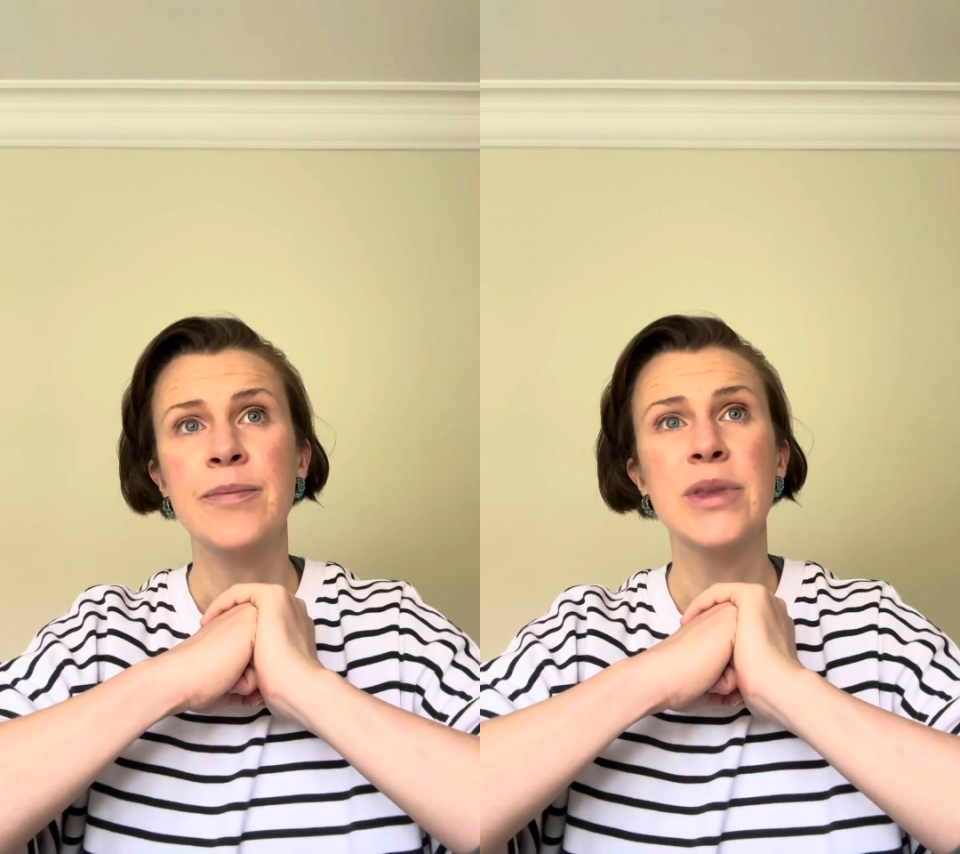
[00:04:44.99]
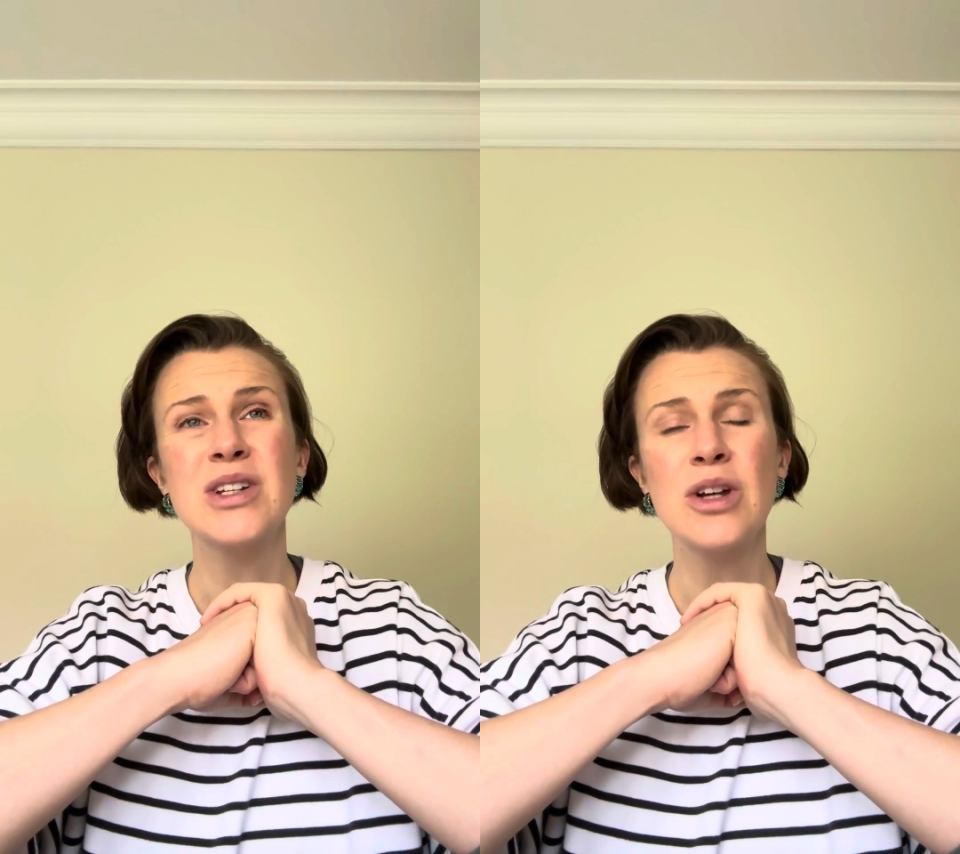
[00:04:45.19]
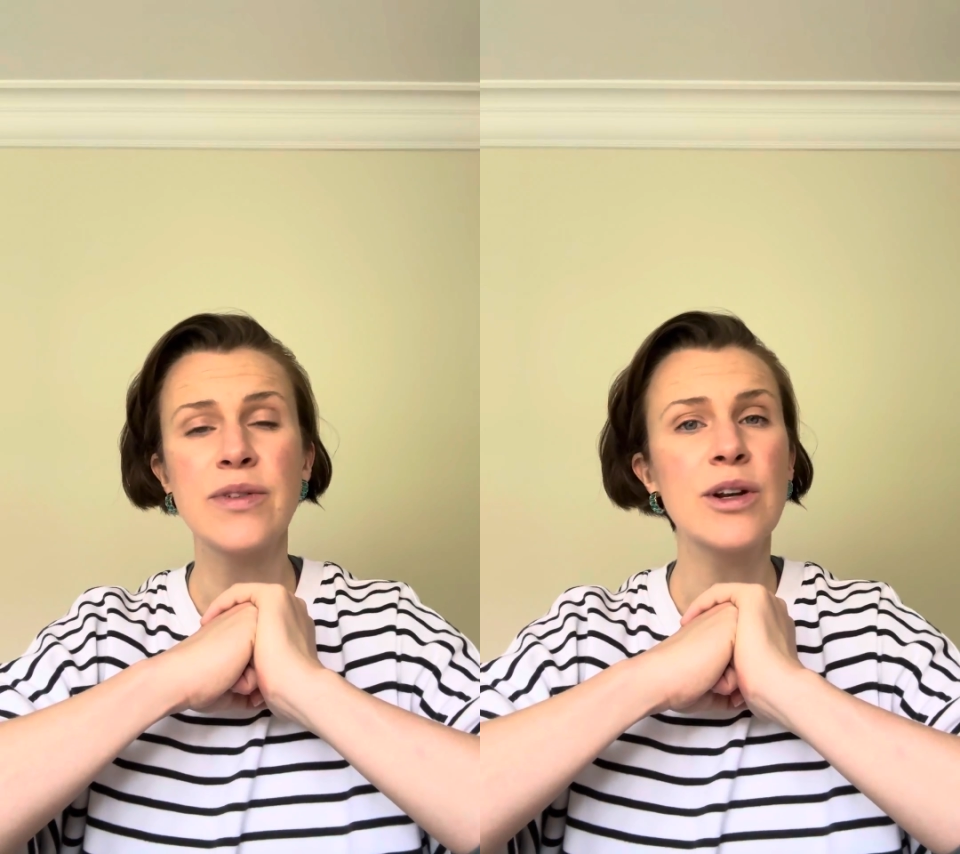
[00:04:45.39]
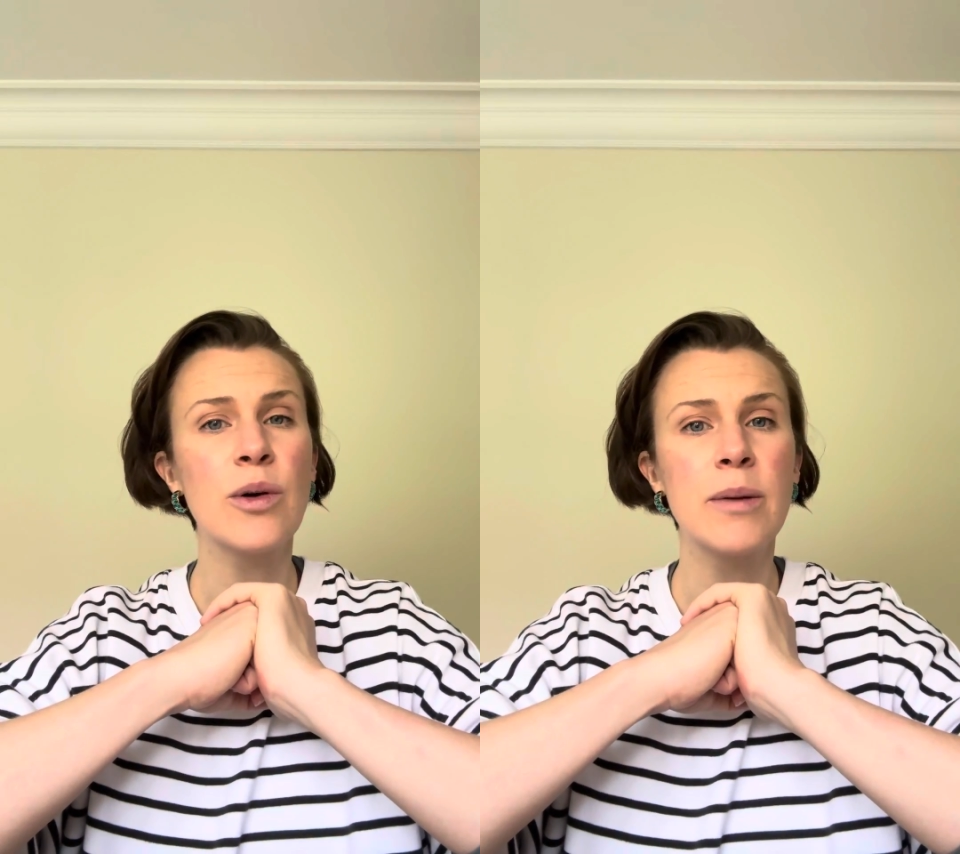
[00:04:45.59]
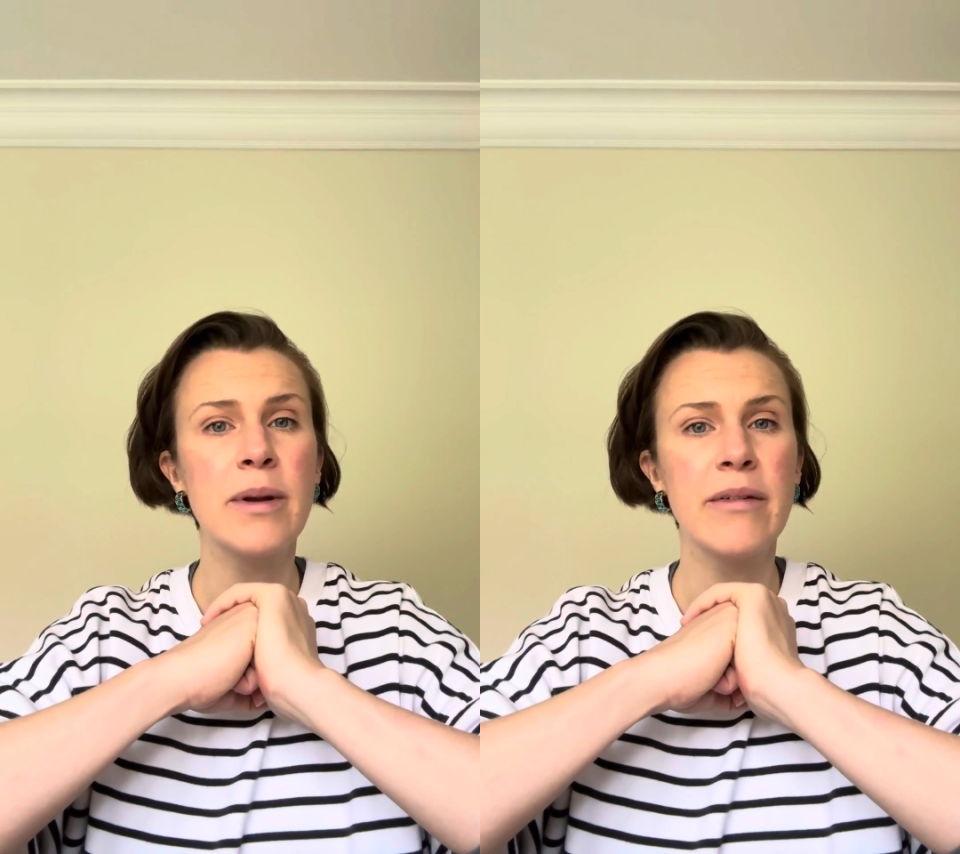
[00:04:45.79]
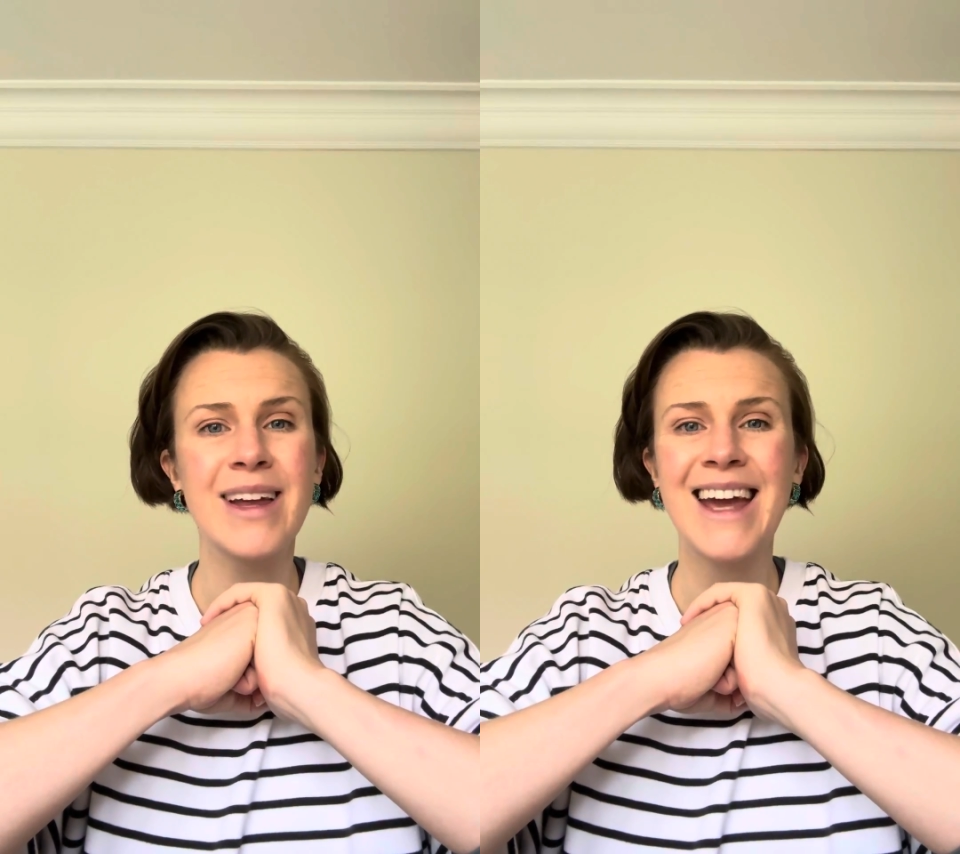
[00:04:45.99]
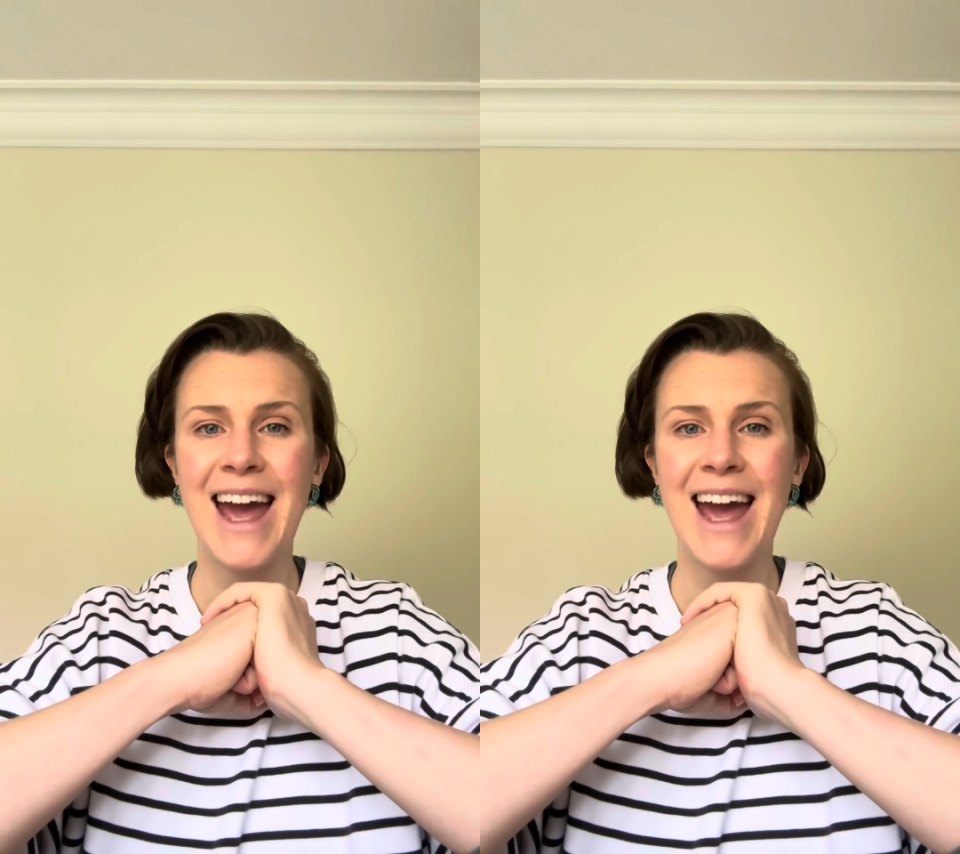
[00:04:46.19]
there's often quite a bit of like a